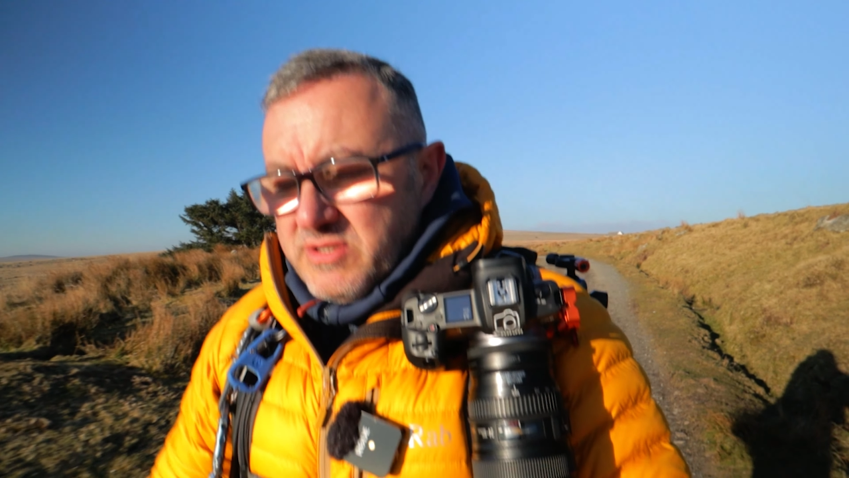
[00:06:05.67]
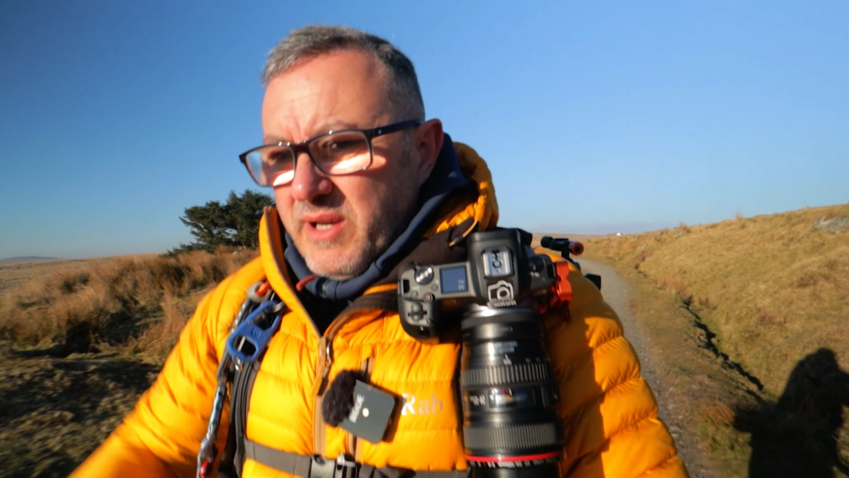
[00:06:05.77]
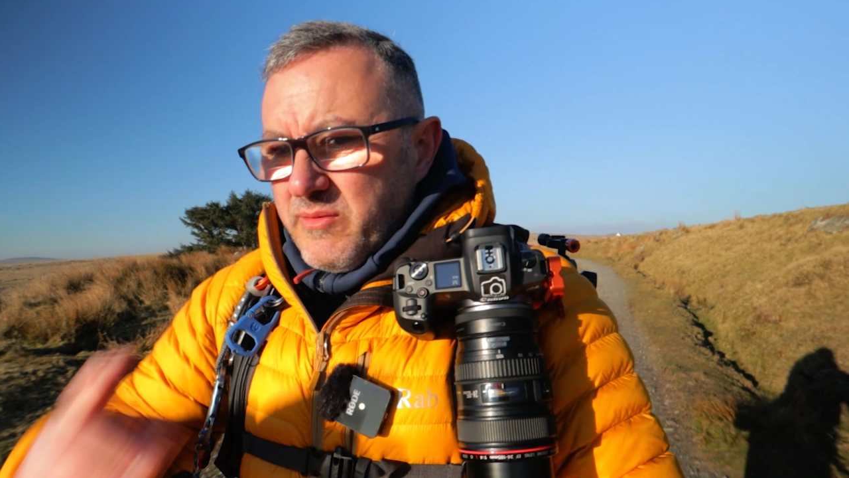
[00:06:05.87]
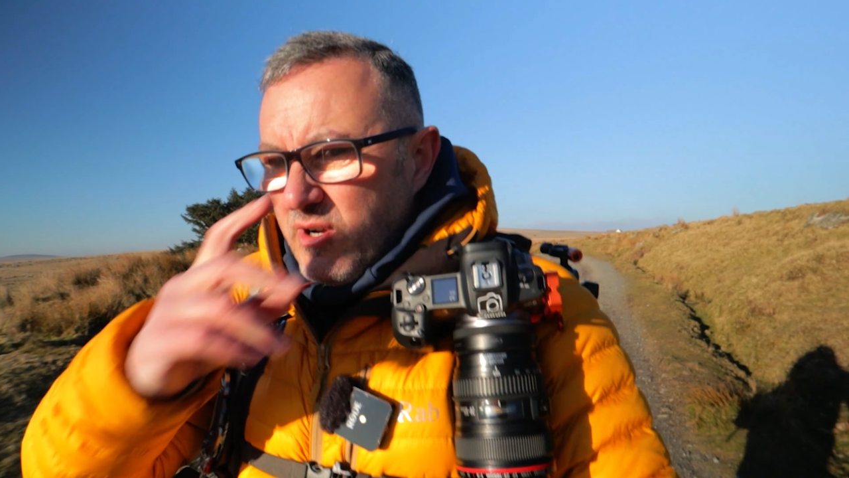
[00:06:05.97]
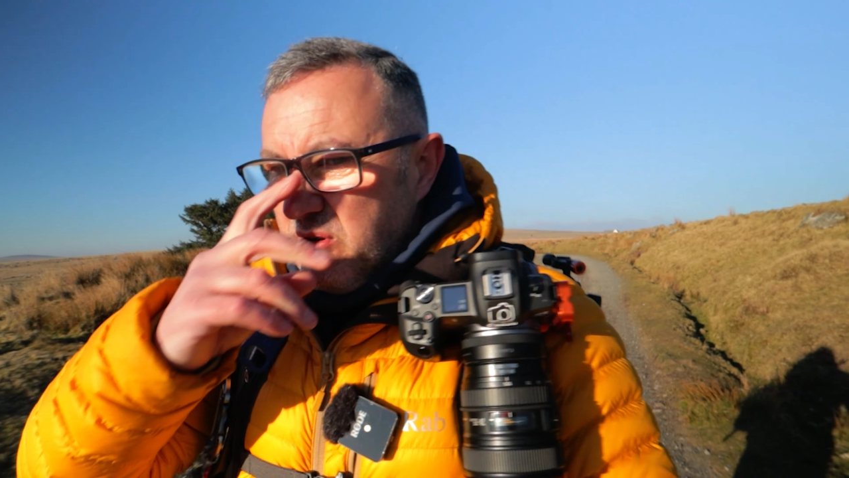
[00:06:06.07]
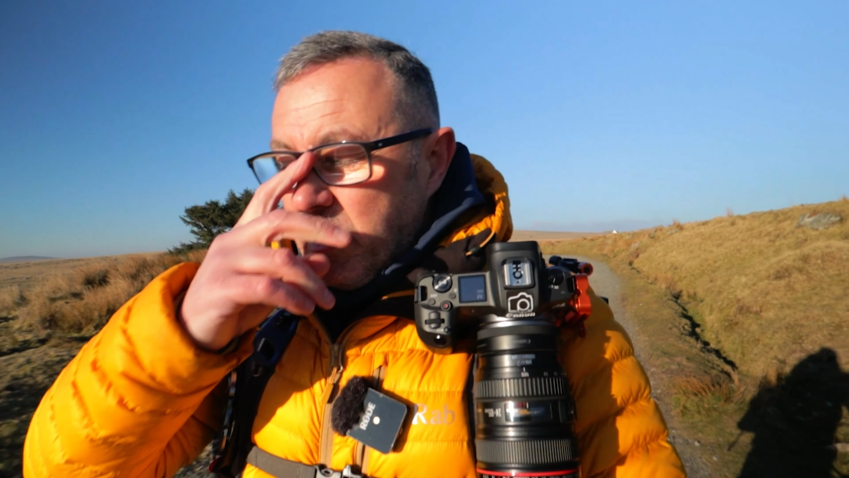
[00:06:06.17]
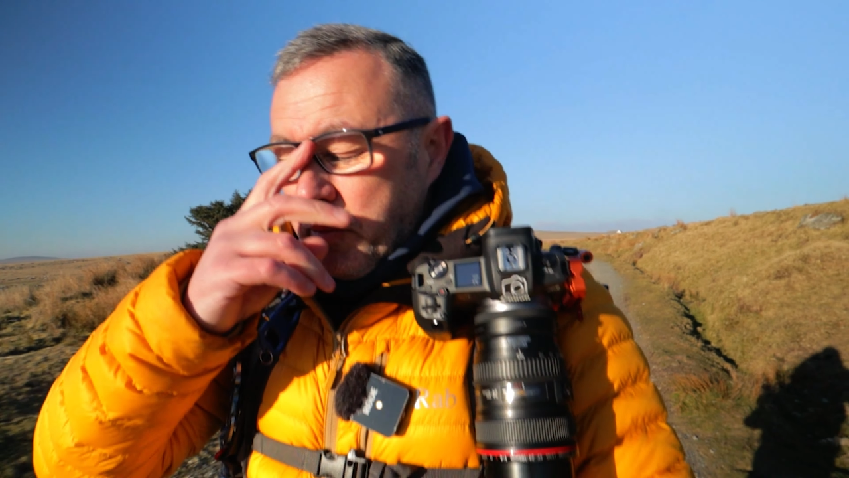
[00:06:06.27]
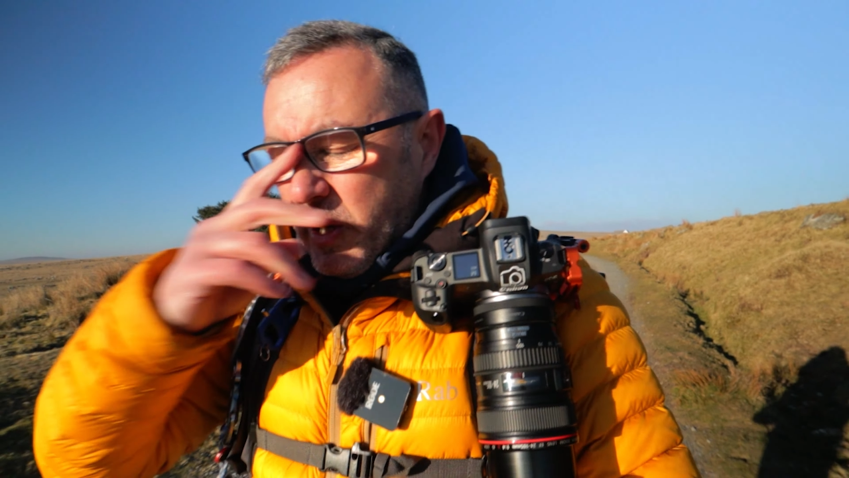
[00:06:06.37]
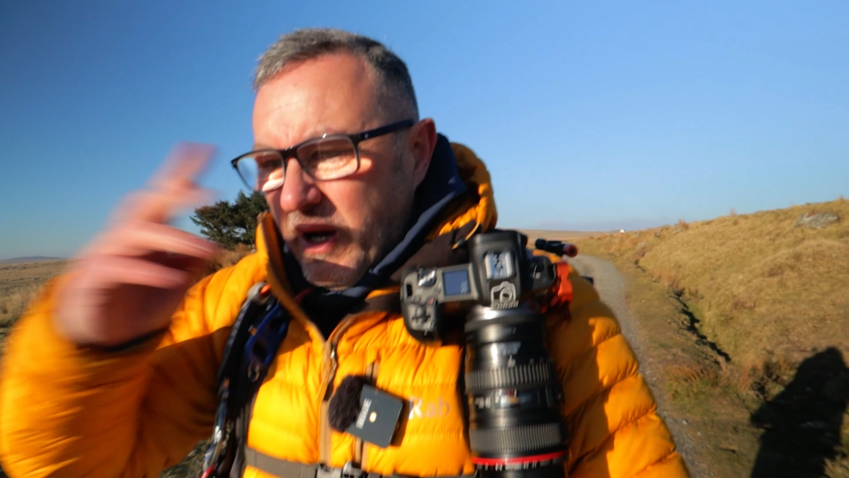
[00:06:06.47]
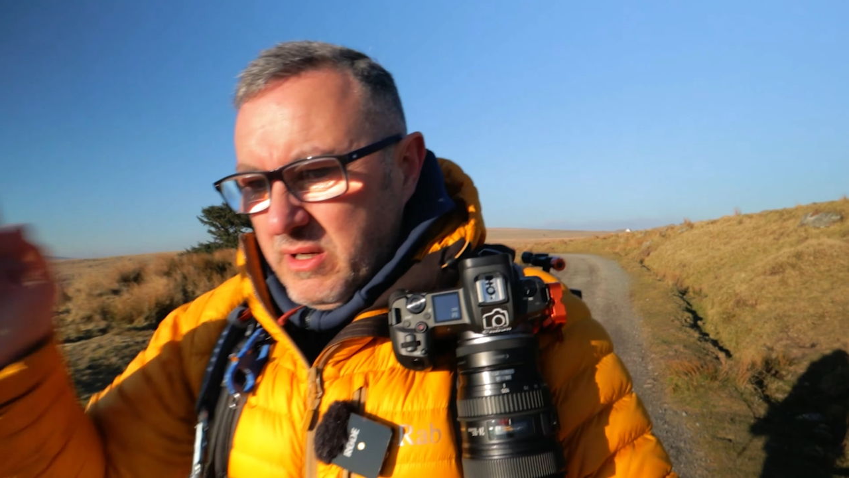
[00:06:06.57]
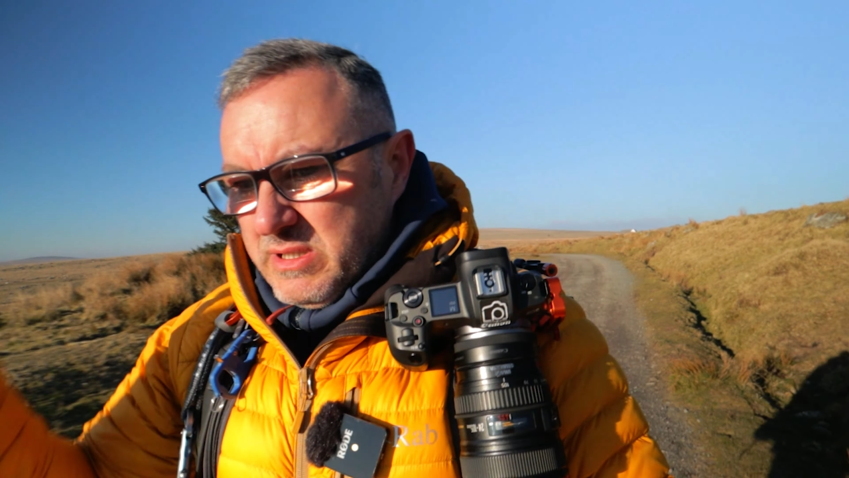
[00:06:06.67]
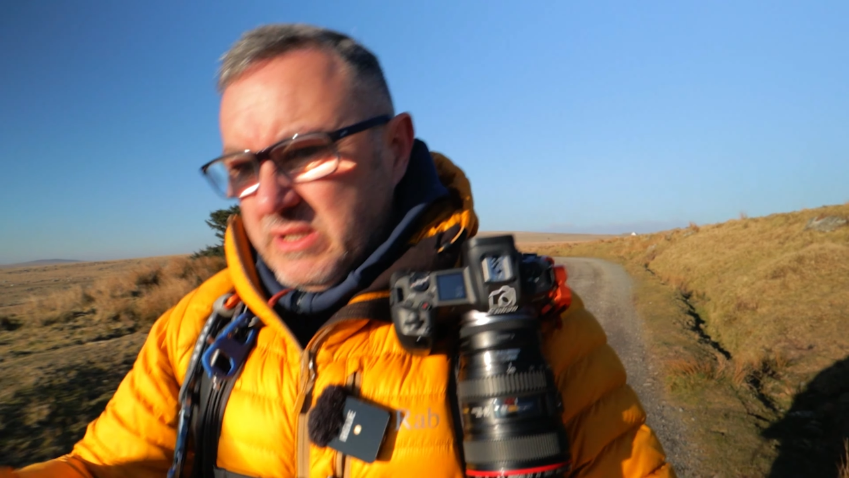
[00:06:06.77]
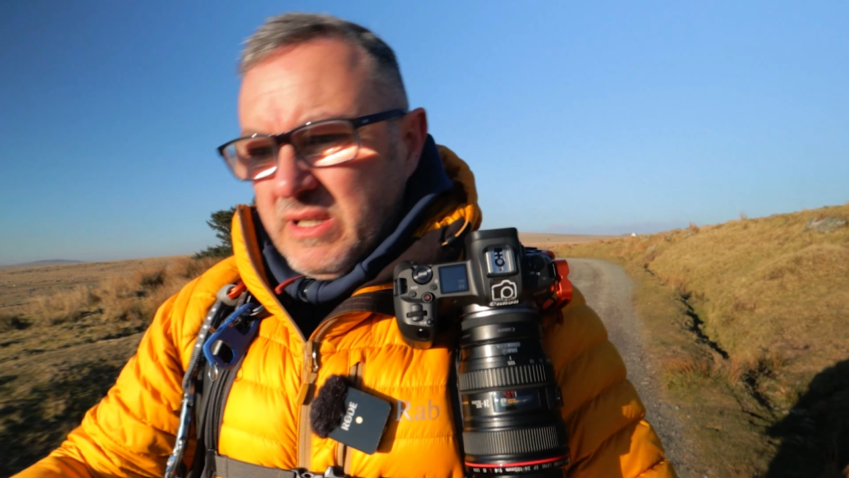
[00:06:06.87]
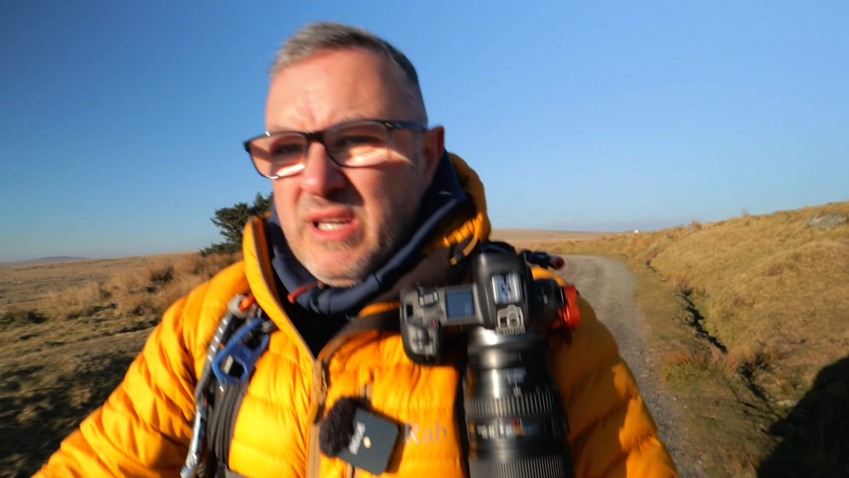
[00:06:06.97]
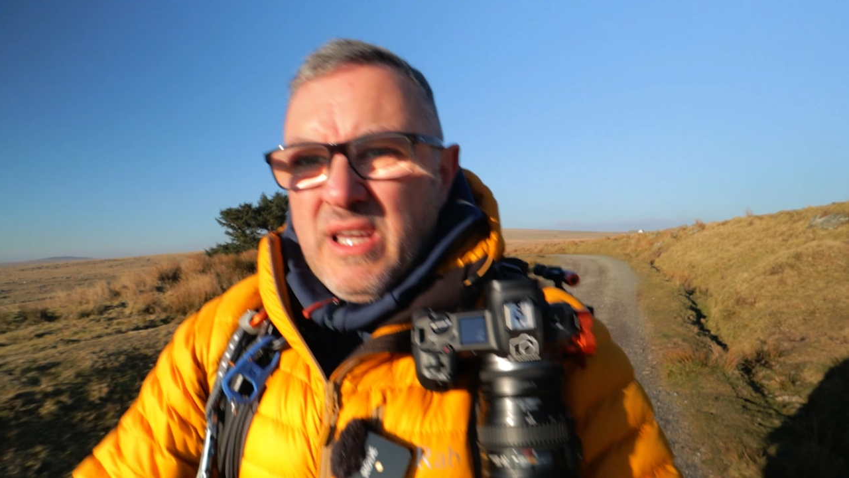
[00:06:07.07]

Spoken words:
same road up past